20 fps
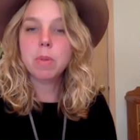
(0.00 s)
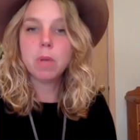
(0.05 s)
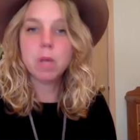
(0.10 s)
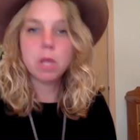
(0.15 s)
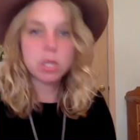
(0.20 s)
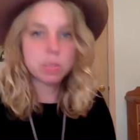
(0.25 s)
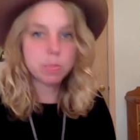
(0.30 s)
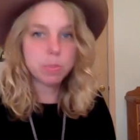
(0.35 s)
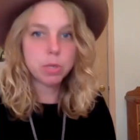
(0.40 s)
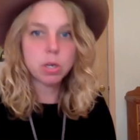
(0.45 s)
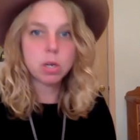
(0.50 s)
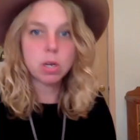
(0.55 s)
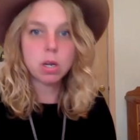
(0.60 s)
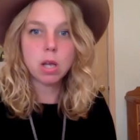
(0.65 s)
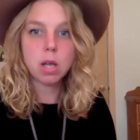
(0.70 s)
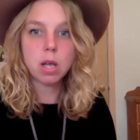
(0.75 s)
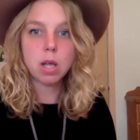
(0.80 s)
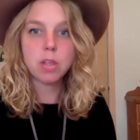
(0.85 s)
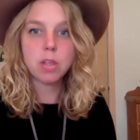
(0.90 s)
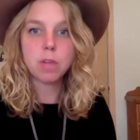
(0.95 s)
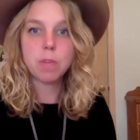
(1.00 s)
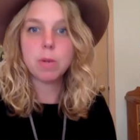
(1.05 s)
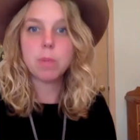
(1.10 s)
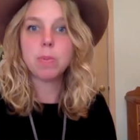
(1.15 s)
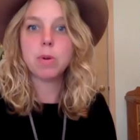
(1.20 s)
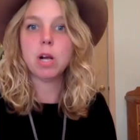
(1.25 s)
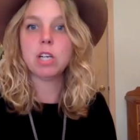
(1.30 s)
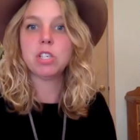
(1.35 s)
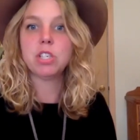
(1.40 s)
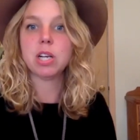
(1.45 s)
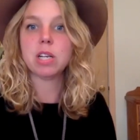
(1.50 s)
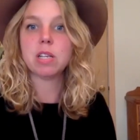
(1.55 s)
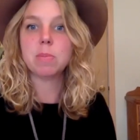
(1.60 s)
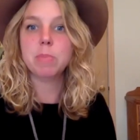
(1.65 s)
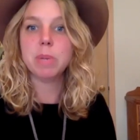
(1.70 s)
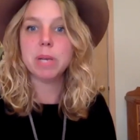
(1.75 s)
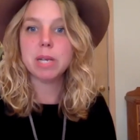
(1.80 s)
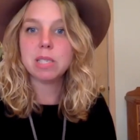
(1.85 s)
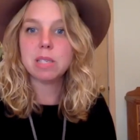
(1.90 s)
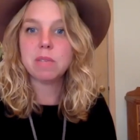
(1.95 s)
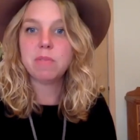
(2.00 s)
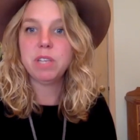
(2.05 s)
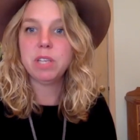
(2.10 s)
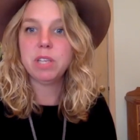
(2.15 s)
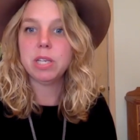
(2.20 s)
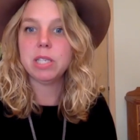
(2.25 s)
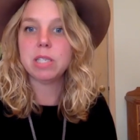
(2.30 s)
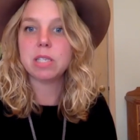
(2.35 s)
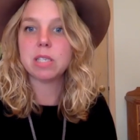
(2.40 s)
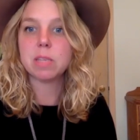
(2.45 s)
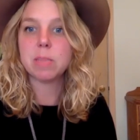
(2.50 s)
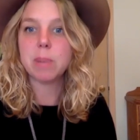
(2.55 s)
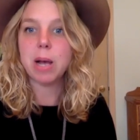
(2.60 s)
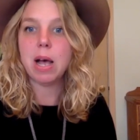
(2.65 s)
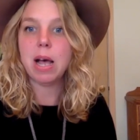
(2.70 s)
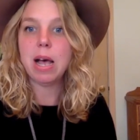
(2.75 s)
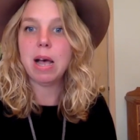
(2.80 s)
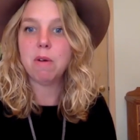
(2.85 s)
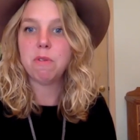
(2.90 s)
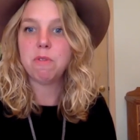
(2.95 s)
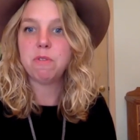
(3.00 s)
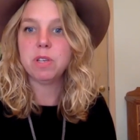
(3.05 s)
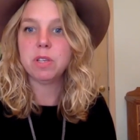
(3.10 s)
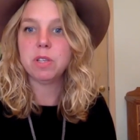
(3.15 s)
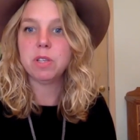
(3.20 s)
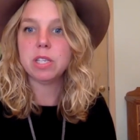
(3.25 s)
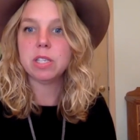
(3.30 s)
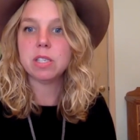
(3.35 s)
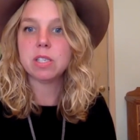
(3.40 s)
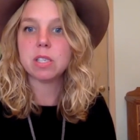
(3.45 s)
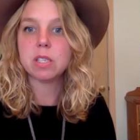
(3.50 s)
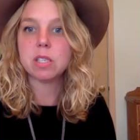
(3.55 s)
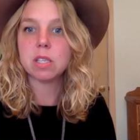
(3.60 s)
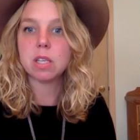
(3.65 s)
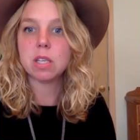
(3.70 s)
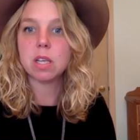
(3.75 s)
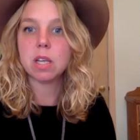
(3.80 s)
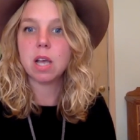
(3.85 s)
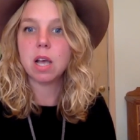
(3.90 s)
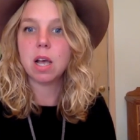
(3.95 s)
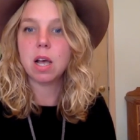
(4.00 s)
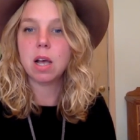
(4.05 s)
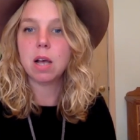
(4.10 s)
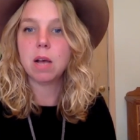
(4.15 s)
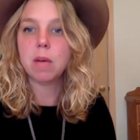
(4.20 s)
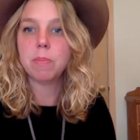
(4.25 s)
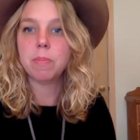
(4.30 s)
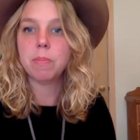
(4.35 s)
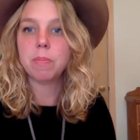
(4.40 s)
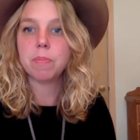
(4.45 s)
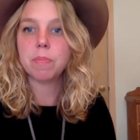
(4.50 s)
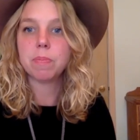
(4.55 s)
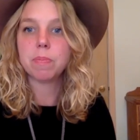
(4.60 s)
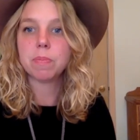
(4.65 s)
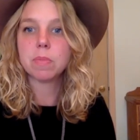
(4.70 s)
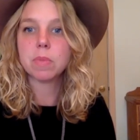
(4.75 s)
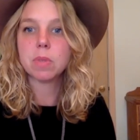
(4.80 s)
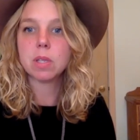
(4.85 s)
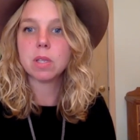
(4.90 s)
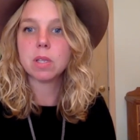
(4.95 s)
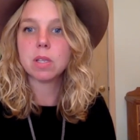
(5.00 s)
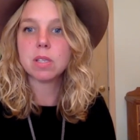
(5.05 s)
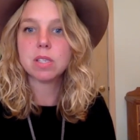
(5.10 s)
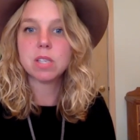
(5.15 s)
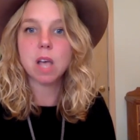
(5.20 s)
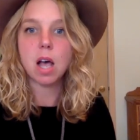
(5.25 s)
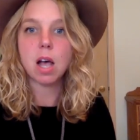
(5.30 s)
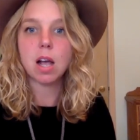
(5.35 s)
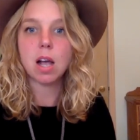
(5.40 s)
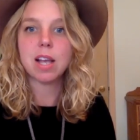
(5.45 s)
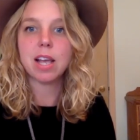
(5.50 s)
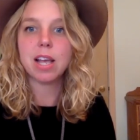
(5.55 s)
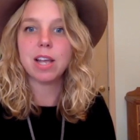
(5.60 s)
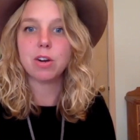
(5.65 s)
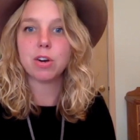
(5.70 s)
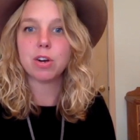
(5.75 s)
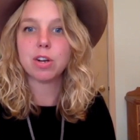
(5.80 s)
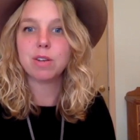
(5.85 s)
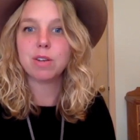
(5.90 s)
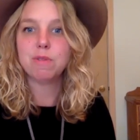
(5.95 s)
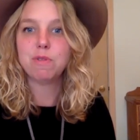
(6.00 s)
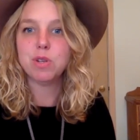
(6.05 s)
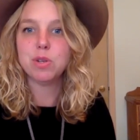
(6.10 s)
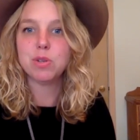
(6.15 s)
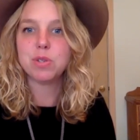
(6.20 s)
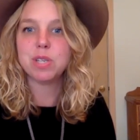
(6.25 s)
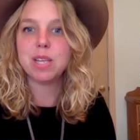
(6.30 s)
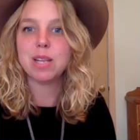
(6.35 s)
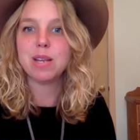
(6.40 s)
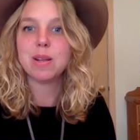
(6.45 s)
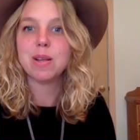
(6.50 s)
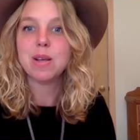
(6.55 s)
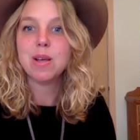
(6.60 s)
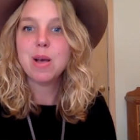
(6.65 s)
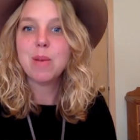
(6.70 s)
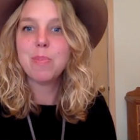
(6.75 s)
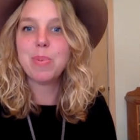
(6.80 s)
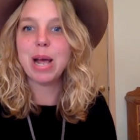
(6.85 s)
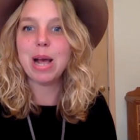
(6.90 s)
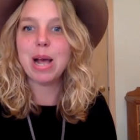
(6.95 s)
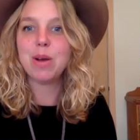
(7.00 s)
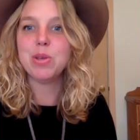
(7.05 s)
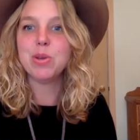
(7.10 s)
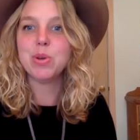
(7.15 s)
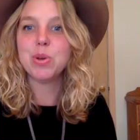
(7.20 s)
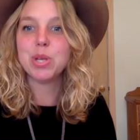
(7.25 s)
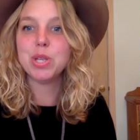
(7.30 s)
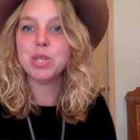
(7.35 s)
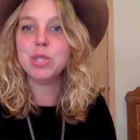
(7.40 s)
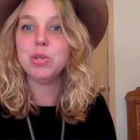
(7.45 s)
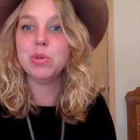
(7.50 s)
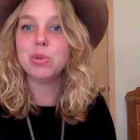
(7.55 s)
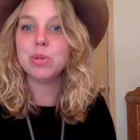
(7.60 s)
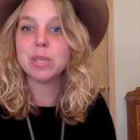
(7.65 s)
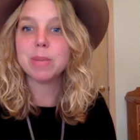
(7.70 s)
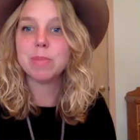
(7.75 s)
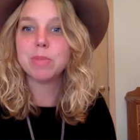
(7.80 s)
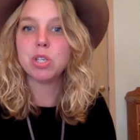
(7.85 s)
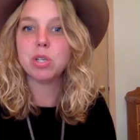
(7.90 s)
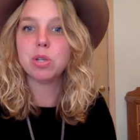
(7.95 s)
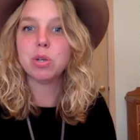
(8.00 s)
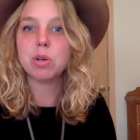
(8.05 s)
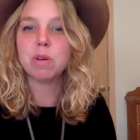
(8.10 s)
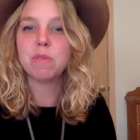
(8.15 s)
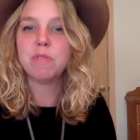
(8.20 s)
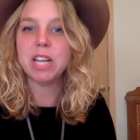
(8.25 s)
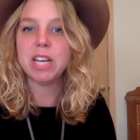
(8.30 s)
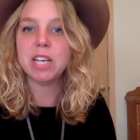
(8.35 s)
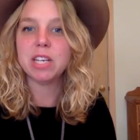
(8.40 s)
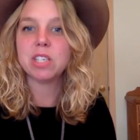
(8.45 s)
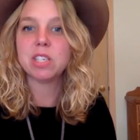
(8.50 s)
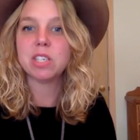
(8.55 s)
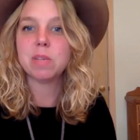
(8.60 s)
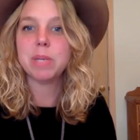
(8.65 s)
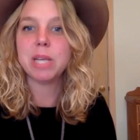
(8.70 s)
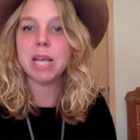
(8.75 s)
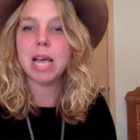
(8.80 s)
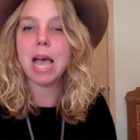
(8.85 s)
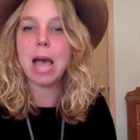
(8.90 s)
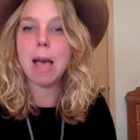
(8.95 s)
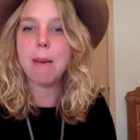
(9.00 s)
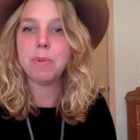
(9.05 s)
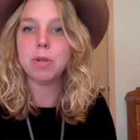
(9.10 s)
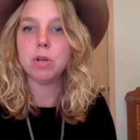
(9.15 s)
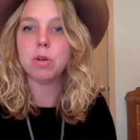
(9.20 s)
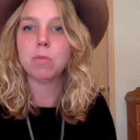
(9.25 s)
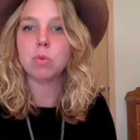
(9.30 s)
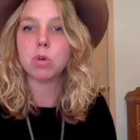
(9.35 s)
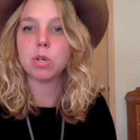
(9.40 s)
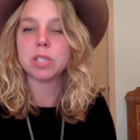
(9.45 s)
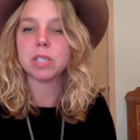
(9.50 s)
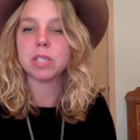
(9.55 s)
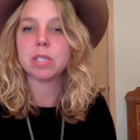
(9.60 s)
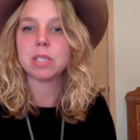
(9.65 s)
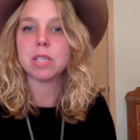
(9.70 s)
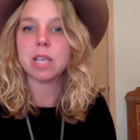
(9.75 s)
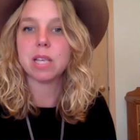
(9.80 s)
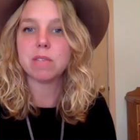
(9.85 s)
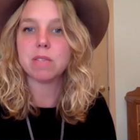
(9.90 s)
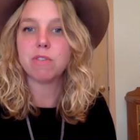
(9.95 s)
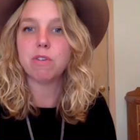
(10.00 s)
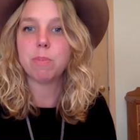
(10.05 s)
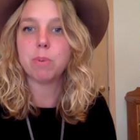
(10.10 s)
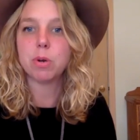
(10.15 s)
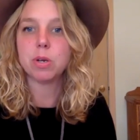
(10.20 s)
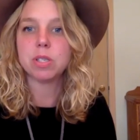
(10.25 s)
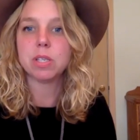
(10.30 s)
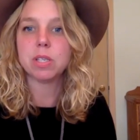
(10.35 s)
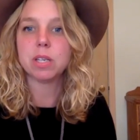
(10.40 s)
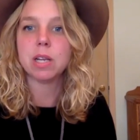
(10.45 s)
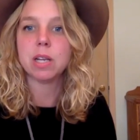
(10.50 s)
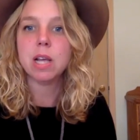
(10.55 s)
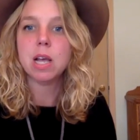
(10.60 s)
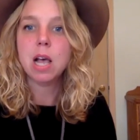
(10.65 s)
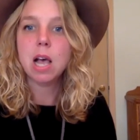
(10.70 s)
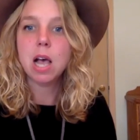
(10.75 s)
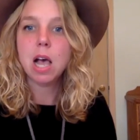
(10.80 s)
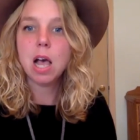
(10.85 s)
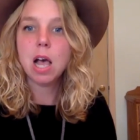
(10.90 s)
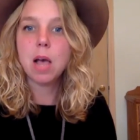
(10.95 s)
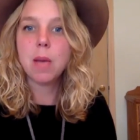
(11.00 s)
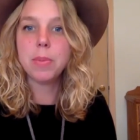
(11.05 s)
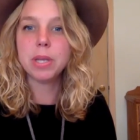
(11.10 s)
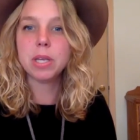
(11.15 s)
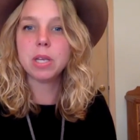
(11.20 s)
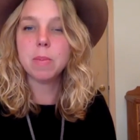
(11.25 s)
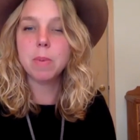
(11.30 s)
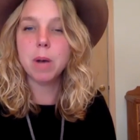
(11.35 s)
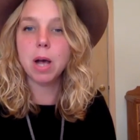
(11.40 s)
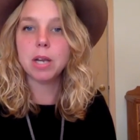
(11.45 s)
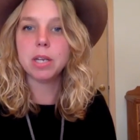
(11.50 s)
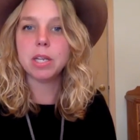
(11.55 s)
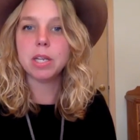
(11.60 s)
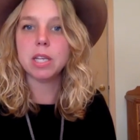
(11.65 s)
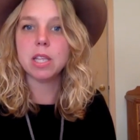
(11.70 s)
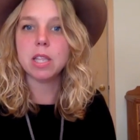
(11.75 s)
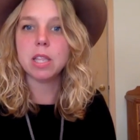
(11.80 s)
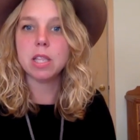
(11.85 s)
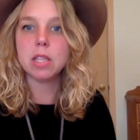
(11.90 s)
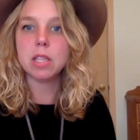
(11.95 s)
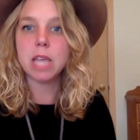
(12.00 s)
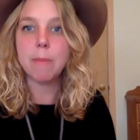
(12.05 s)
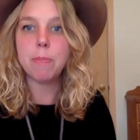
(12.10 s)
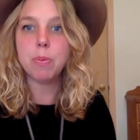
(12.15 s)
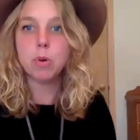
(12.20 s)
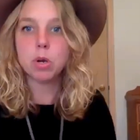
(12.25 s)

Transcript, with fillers: his book, uh, their book project, Mixed Feelings, is about how feelings um, suck and are confusing, but how you can use them to your advantage to be a happier, more successful person. I mean, come on, that